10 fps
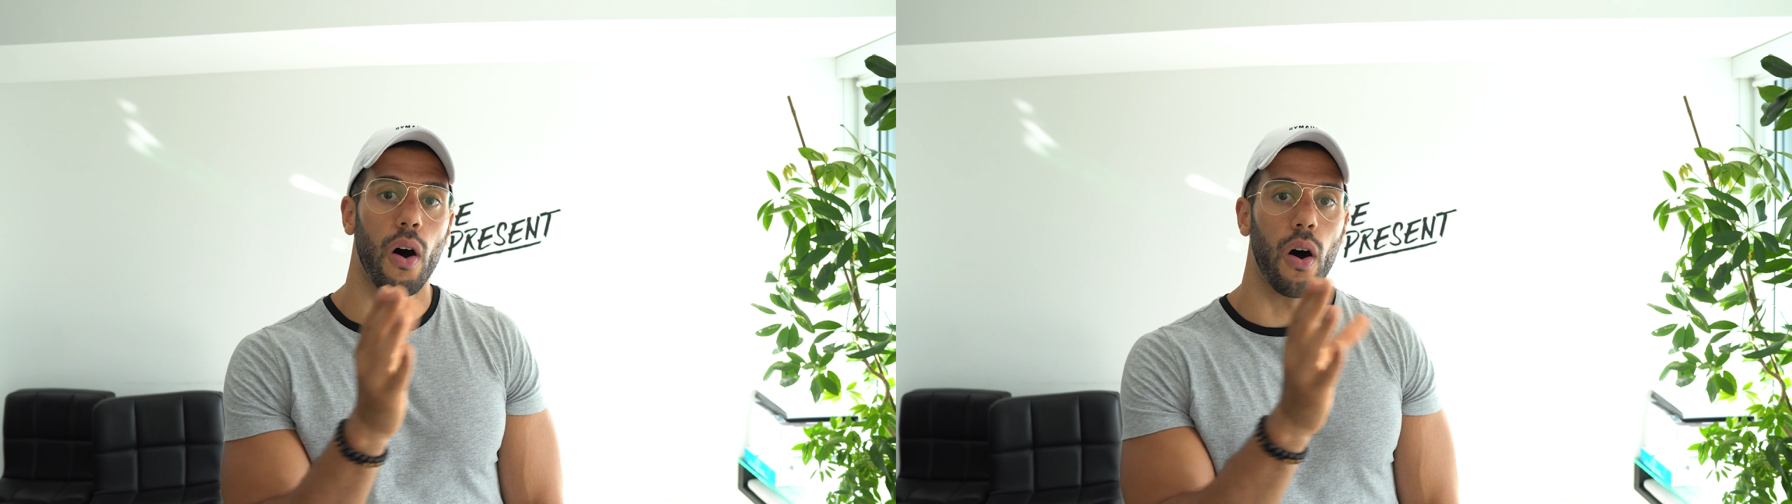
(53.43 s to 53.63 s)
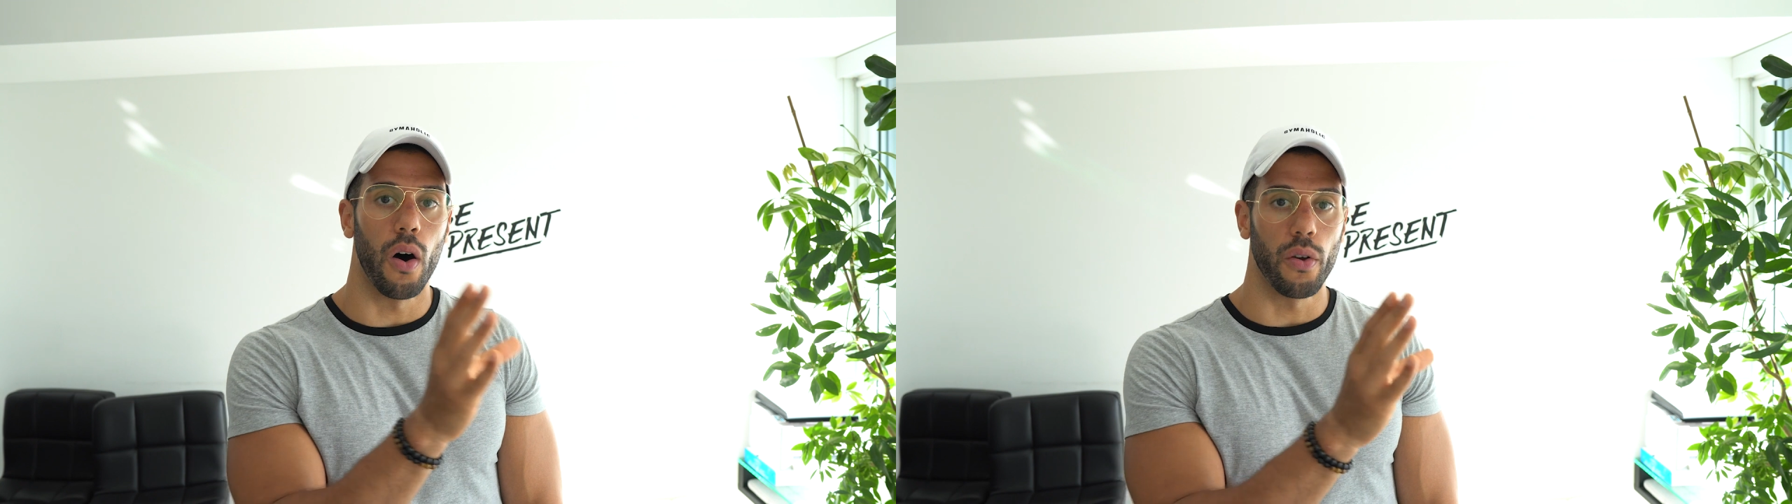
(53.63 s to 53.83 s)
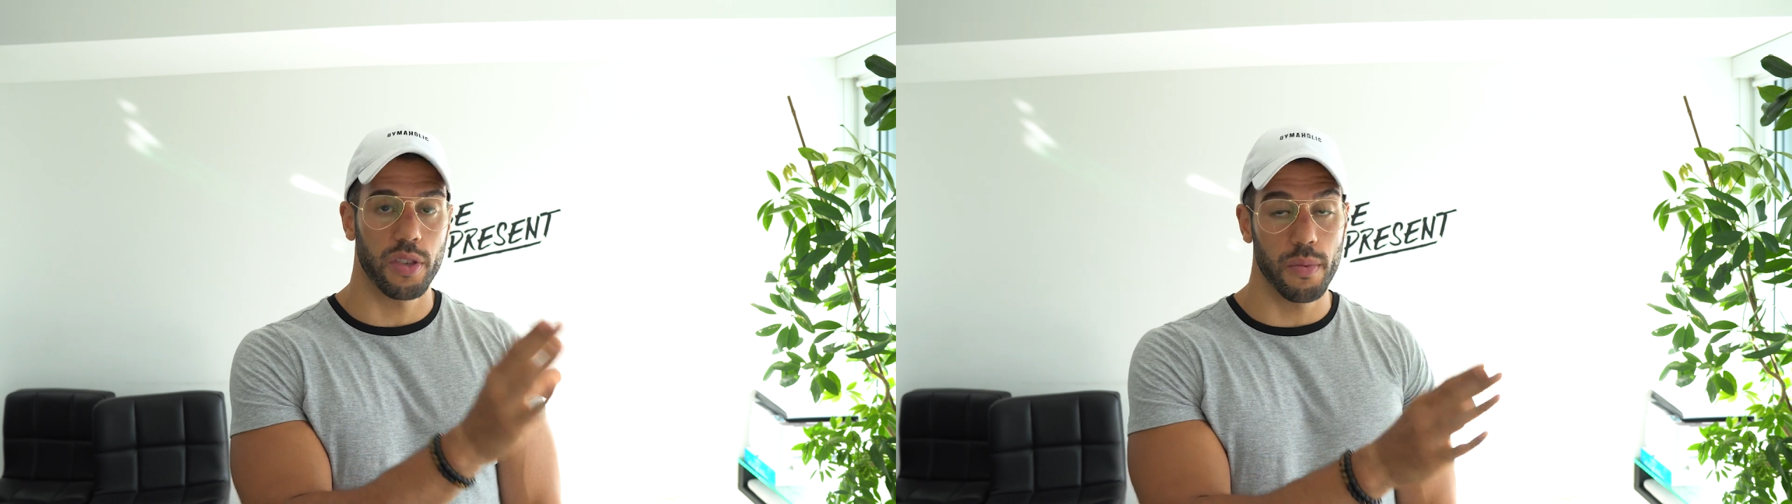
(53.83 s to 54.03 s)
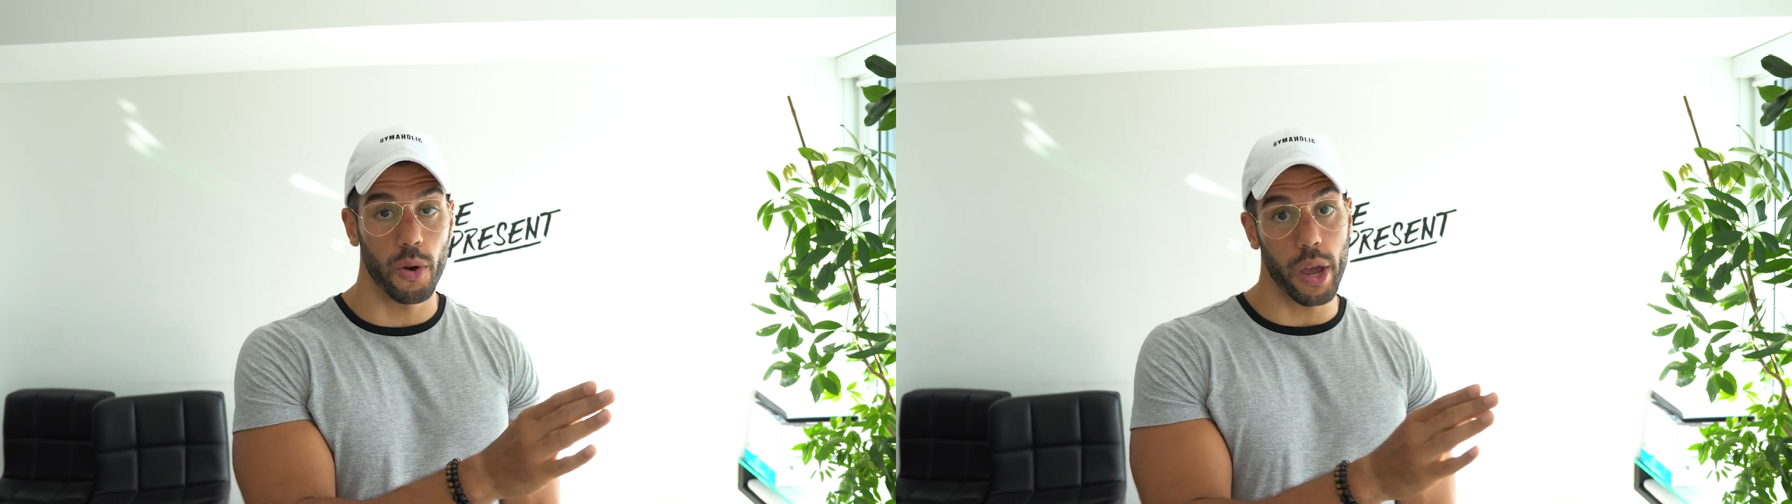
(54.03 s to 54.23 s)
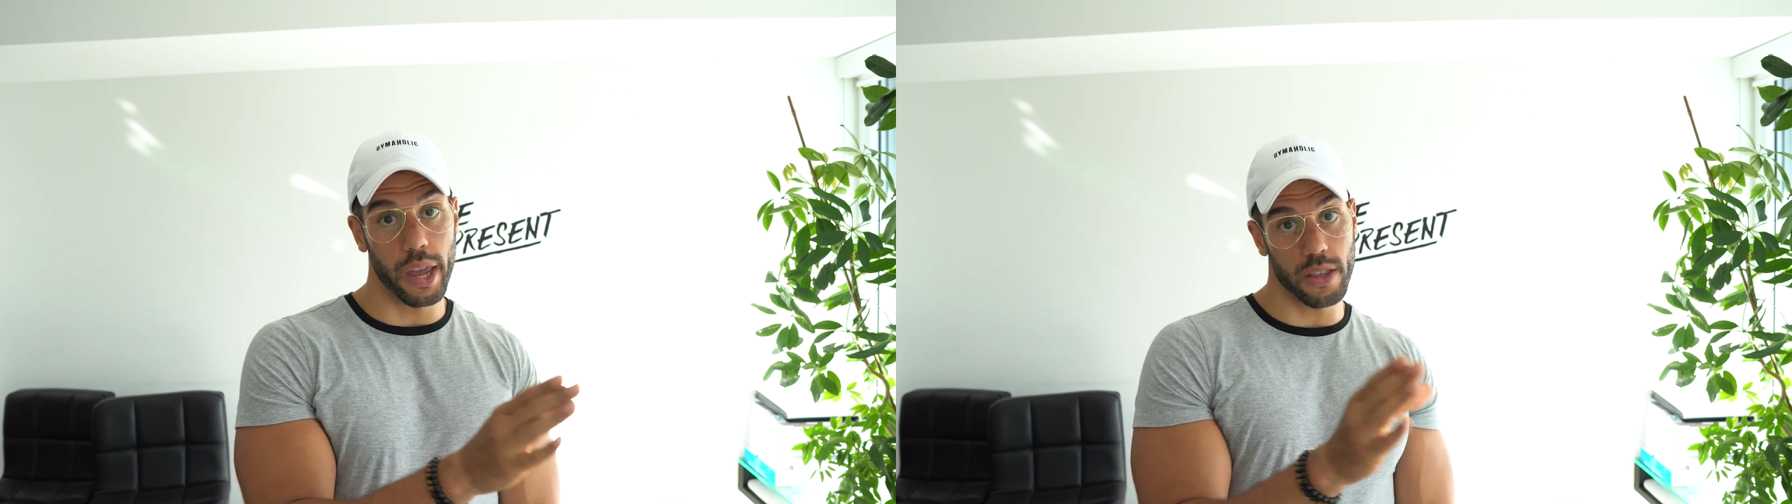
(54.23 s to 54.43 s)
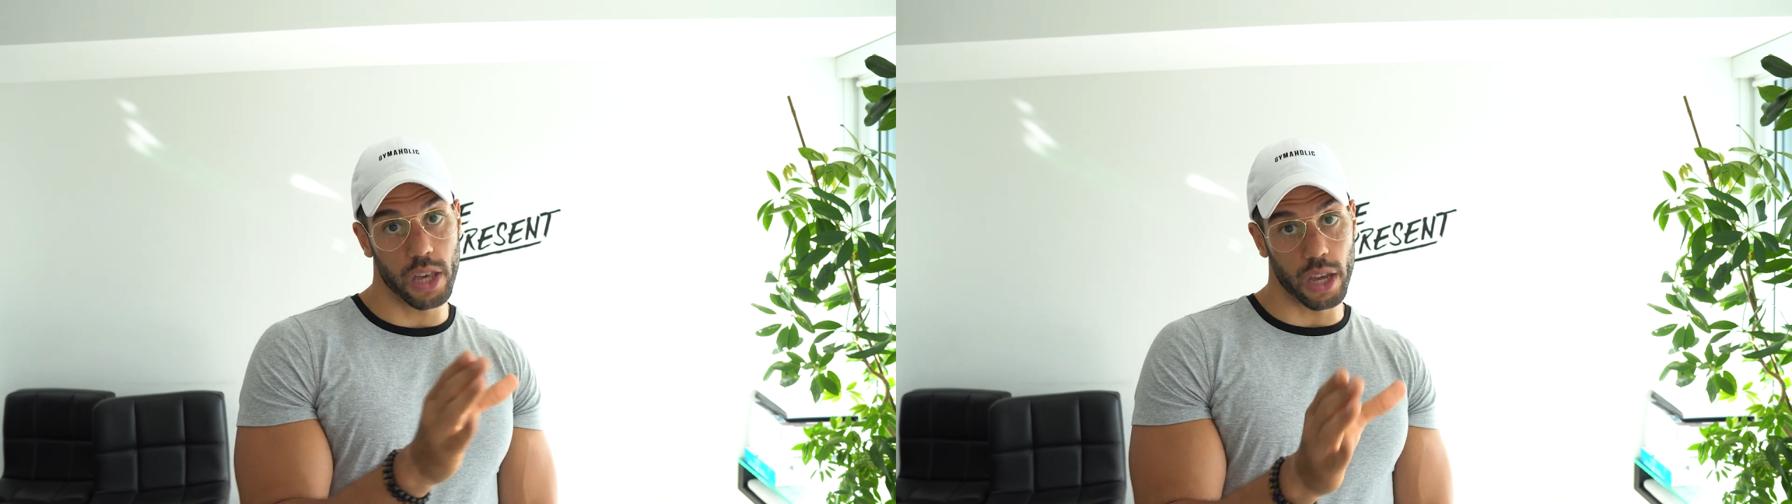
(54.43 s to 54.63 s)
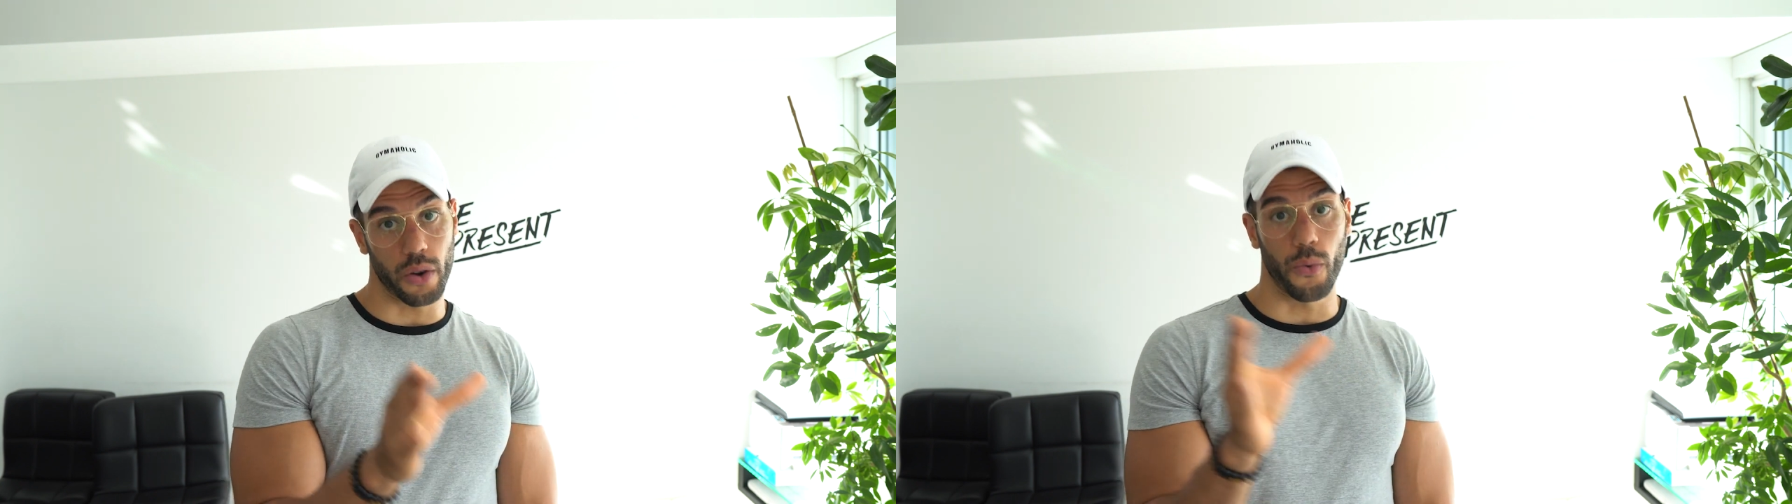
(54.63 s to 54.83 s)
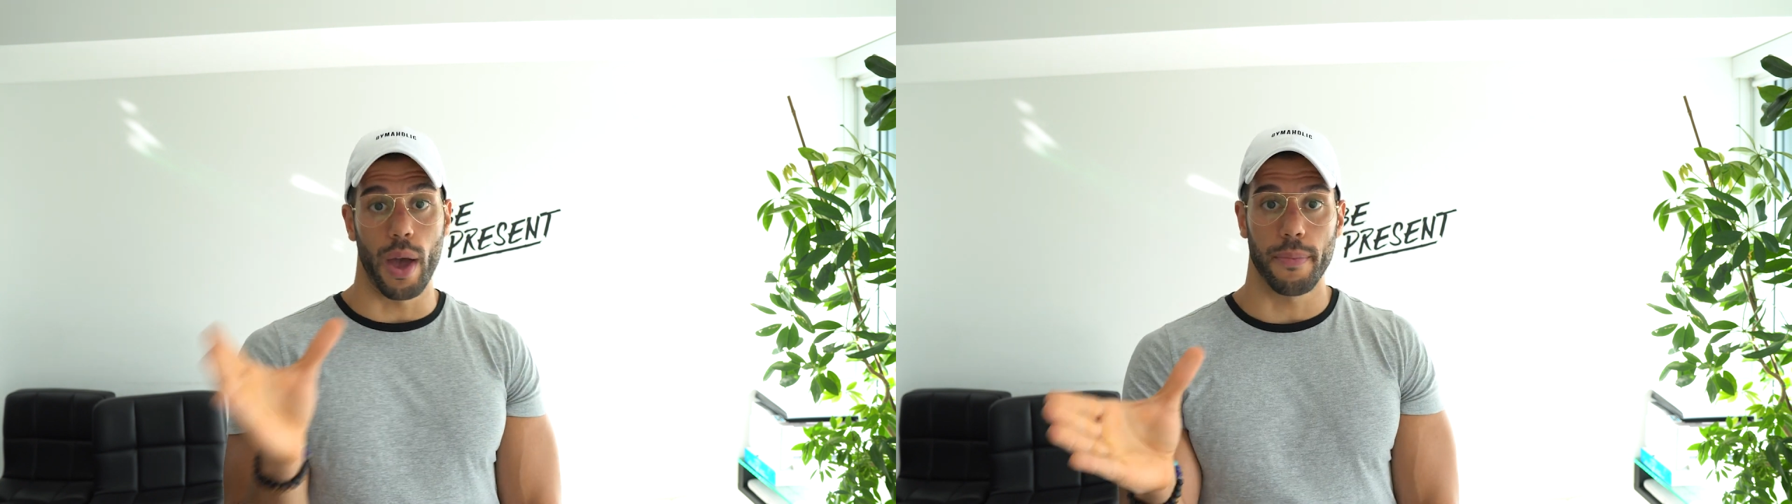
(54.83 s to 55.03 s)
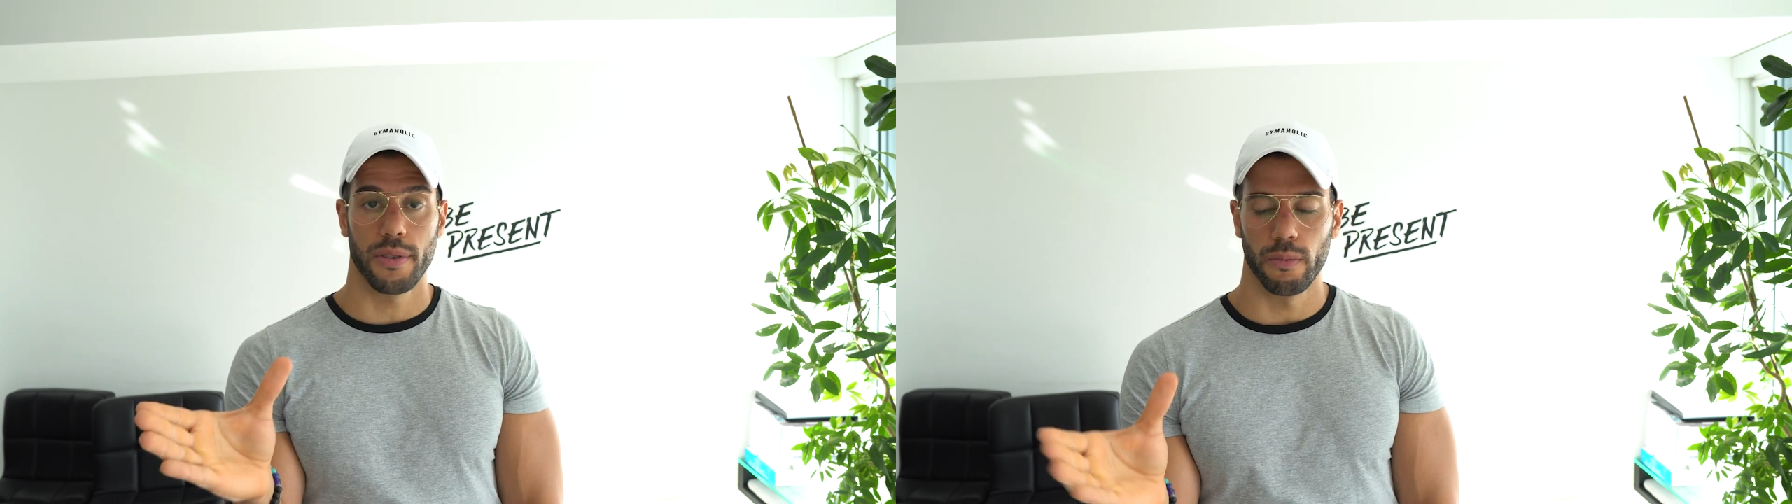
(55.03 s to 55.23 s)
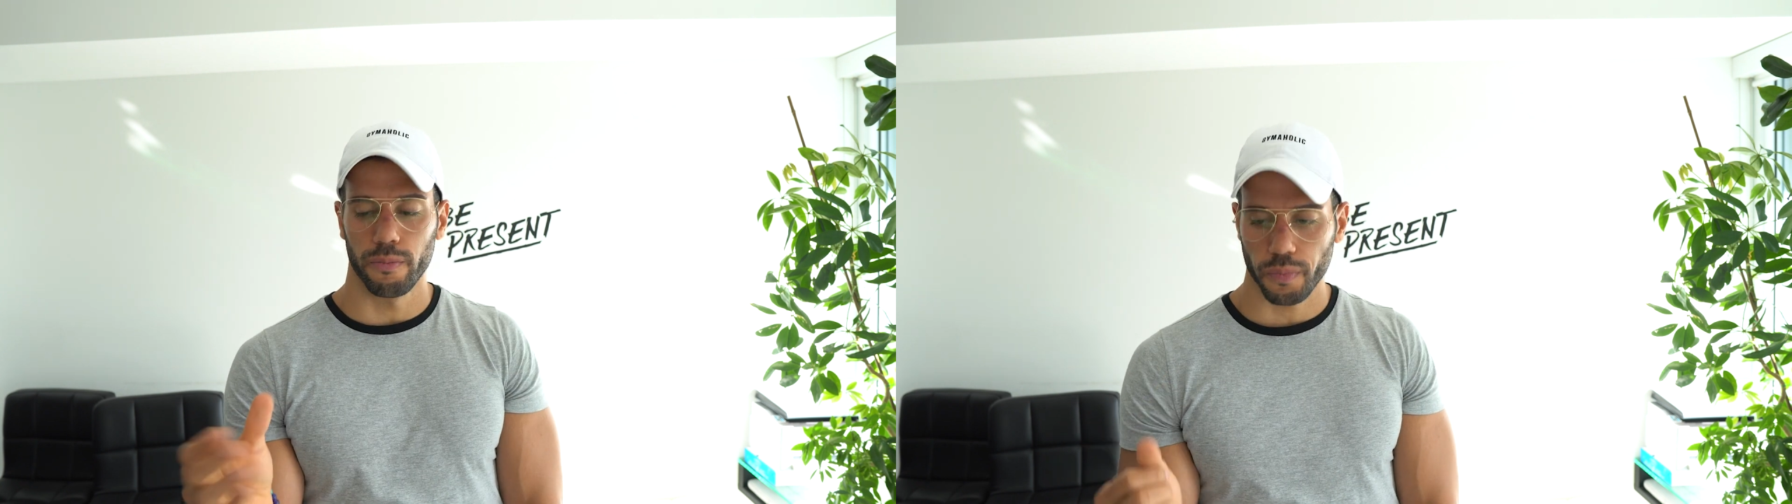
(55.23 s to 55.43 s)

or stimulating reps.